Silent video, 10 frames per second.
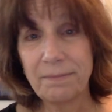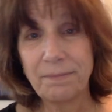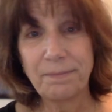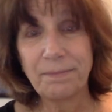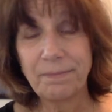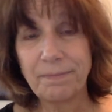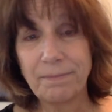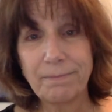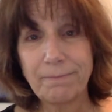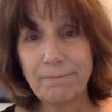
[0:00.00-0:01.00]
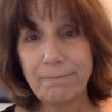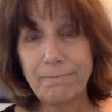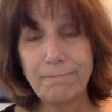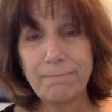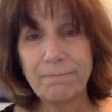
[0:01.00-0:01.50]

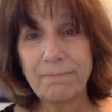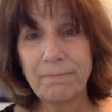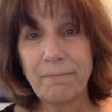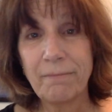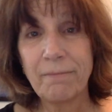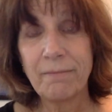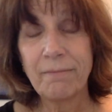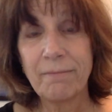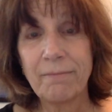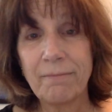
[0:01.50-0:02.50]
Nothing is said.